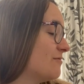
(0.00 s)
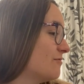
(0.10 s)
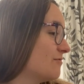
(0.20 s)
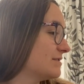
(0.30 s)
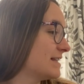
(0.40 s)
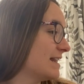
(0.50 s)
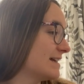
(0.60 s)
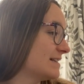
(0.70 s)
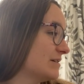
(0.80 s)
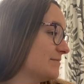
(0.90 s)
What was the
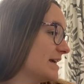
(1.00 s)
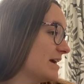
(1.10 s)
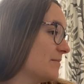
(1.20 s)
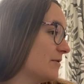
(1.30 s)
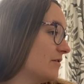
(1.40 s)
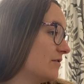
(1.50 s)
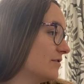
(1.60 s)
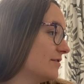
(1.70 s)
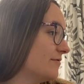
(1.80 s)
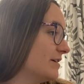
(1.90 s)
last update I put on
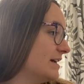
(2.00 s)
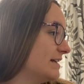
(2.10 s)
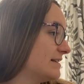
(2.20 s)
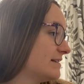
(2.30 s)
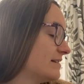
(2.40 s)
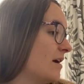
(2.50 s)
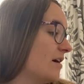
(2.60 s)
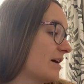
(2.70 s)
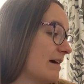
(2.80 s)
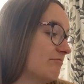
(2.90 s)
Goodreads?
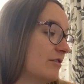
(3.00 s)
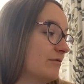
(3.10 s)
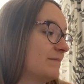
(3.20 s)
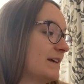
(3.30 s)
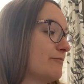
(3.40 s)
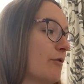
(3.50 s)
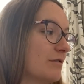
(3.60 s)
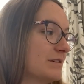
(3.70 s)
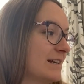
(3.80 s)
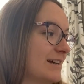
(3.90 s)
Okay, well, that's wrong,
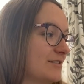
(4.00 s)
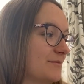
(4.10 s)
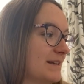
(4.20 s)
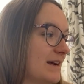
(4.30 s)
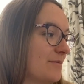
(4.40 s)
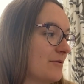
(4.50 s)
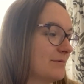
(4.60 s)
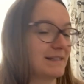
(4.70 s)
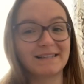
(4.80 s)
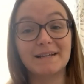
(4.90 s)
because the last update I put
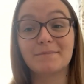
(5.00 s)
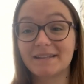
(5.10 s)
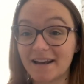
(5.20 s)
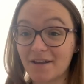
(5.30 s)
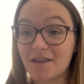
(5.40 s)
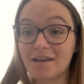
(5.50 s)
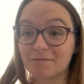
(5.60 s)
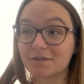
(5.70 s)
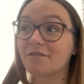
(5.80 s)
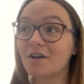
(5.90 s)
was 16%. I think that
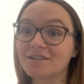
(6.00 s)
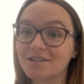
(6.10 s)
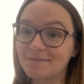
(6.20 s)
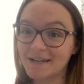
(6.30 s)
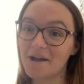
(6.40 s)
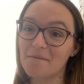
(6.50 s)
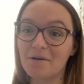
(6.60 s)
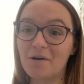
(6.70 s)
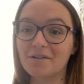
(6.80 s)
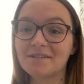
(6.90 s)
was the first update I
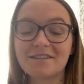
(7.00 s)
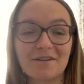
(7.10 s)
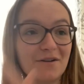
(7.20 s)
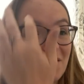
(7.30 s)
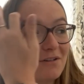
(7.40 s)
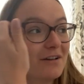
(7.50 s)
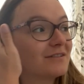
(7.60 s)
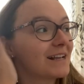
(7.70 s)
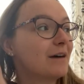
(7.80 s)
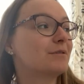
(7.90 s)
put on. So who
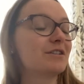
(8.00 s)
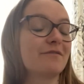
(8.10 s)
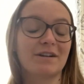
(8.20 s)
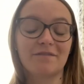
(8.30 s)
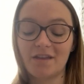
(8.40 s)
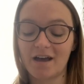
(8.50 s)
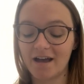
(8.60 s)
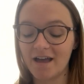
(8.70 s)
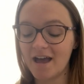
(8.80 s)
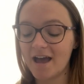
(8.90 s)
knows how much I've read of that.
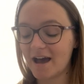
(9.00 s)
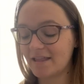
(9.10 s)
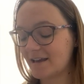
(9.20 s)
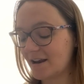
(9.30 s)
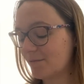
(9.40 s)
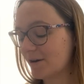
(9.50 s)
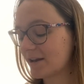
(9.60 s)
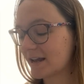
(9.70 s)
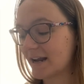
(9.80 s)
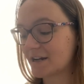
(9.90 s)
And then when I
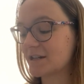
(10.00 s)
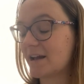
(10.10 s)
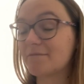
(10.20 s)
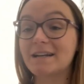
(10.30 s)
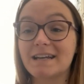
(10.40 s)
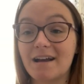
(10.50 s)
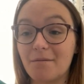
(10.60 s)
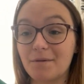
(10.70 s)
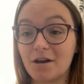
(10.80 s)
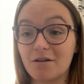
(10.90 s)
can actually get reading,
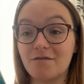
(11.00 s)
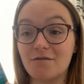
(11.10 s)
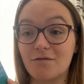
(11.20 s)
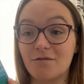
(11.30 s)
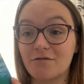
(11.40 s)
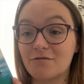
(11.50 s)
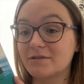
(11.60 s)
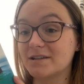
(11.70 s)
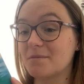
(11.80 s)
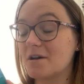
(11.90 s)
I'm going to go for Cruel
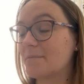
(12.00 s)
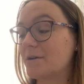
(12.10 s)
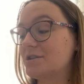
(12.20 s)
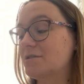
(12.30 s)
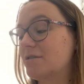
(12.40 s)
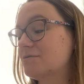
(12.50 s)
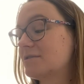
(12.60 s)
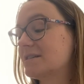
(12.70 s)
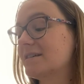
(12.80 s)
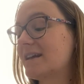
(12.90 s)
Summer by Juno
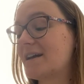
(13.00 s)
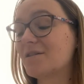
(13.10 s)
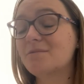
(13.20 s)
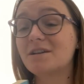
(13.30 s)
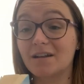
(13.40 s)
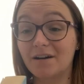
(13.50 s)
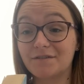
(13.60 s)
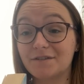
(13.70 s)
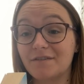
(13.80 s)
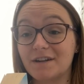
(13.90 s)
Dawson. And I would love
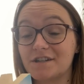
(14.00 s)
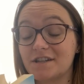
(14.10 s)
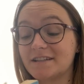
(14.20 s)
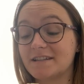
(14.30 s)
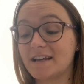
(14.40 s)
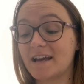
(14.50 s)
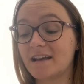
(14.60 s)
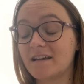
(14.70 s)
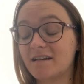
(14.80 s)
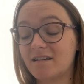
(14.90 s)
to finish this today.